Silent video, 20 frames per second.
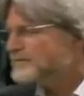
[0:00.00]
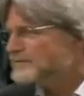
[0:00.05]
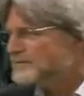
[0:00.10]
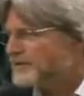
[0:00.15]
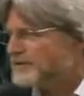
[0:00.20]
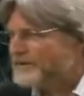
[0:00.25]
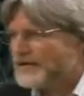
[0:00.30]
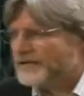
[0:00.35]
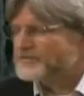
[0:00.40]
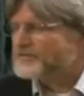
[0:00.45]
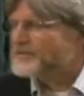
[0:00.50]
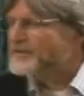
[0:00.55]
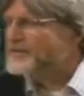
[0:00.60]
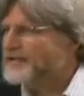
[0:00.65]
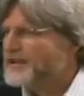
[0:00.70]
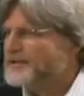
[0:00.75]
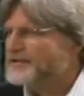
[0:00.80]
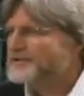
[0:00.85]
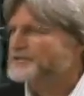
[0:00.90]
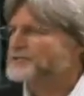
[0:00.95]
the next
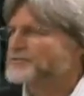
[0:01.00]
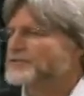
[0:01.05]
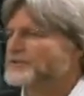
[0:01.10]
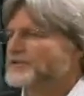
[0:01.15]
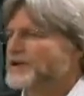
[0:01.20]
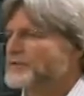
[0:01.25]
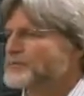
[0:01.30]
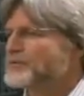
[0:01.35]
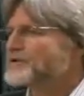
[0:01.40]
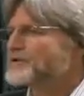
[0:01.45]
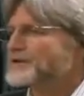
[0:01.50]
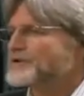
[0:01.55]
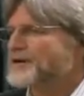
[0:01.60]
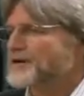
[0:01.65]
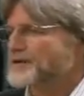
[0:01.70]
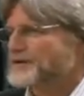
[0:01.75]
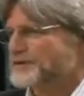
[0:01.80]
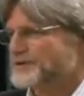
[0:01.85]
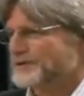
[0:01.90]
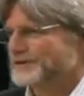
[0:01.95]
thing I did was I wrote an
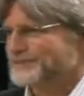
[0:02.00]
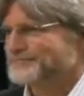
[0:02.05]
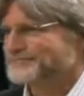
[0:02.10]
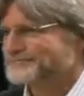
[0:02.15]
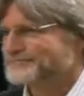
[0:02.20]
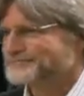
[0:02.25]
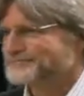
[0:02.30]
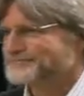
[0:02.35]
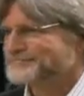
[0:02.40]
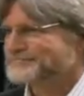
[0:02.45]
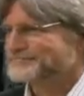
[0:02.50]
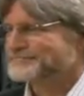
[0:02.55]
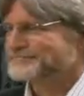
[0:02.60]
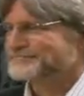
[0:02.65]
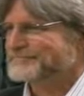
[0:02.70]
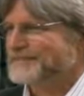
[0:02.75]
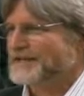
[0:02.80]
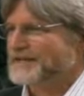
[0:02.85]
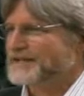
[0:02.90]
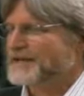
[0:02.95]
article.
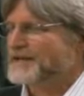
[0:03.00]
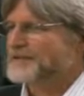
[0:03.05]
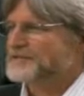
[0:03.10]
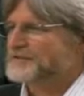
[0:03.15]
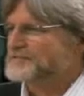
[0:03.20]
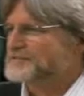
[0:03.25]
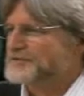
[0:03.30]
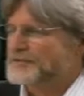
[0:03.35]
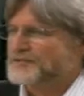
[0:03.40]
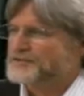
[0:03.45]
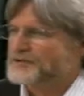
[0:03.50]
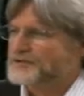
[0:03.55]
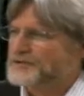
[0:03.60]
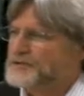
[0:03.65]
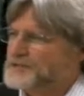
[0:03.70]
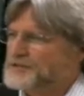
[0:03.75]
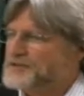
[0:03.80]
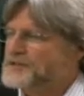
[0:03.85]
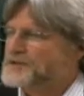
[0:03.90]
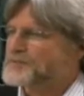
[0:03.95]
And it took
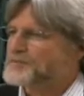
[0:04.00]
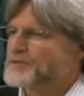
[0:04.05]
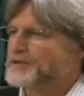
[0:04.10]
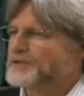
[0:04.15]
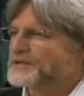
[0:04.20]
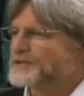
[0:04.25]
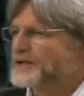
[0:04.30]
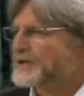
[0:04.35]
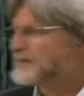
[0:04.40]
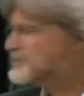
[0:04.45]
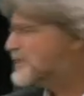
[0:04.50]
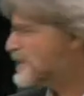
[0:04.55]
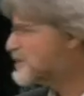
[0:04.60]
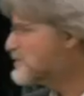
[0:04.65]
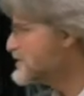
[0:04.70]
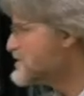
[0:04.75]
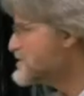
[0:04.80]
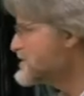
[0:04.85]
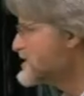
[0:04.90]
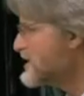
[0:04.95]
a year, but it got
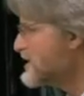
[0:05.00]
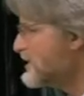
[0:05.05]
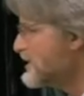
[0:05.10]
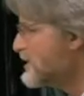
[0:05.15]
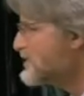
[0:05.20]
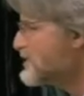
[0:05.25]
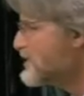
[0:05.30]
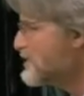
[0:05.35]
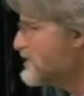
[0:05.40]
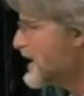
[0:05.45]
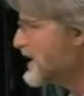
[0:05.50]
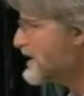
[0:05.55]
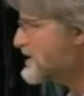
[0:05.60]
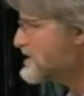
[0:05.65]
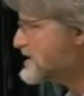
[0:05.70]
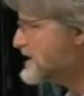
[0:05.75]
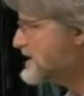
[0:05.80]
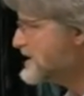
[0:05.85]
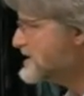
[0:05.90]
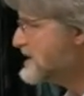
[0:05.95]
published in a local
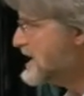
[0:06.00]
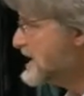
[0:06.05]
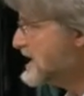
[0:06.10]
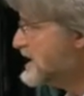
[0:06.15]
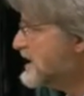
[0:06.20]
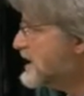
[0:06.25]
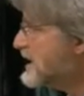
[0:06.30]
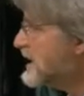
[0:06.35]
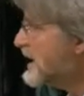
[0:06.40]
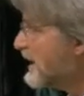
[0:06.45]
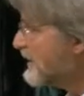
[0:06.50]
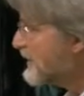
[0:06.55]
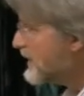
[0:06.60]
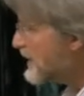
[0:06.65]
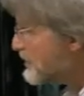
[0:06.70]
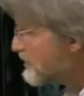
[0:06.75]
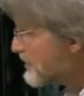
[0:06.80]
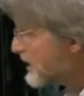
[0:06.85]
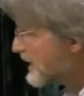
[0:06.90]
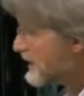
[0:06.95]
magazine, and
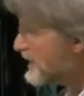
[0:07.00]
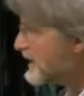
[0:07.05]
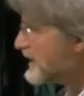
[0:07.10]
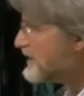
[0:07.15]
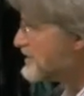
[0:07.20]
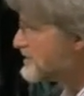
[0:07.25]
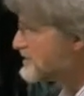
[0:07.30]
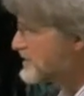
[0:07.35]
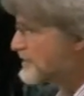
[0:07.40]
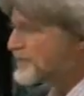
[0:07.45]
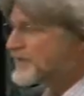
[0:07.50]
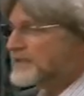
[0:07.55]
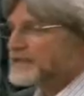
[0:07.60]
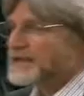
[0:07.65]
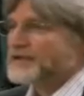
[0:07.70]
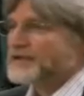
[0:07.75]
then it led to something